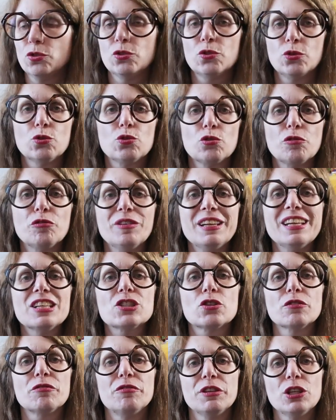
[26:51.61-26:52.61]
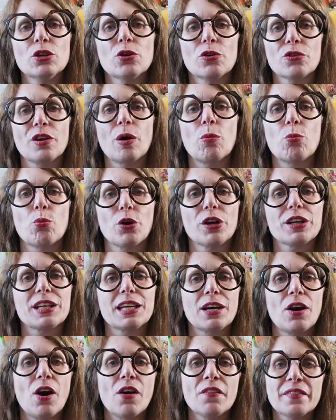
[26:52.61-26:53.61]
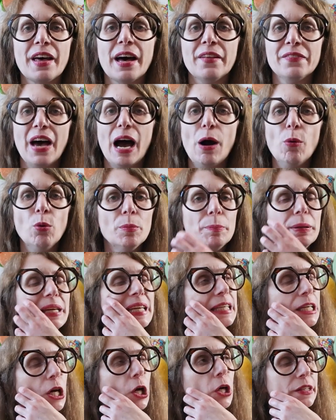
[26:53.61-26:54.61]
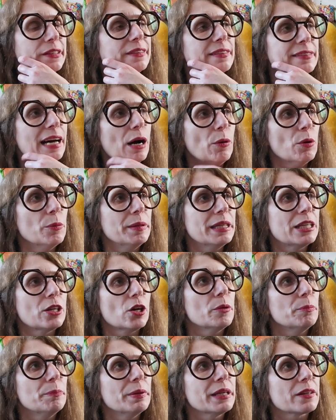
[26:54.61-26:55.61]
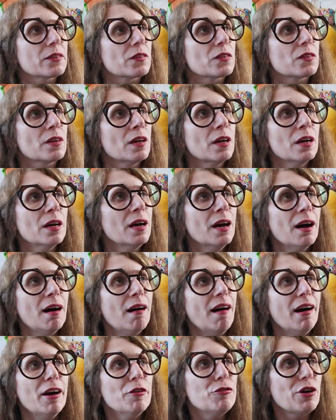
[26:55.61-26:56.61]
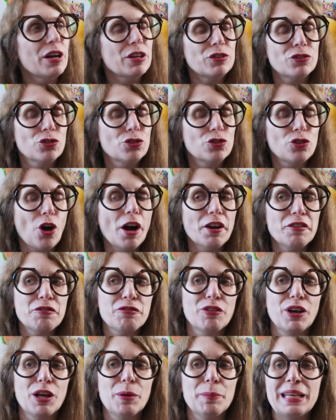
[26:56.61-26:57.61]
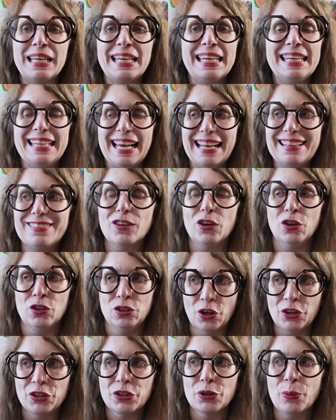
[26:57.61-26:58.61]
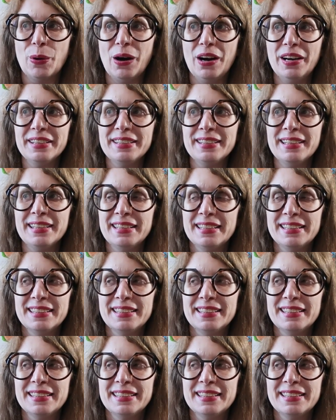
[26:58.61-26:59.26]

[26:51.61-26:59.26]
to finish the videos I'm working on. That would be good. That would be good because if I start filming yet another one,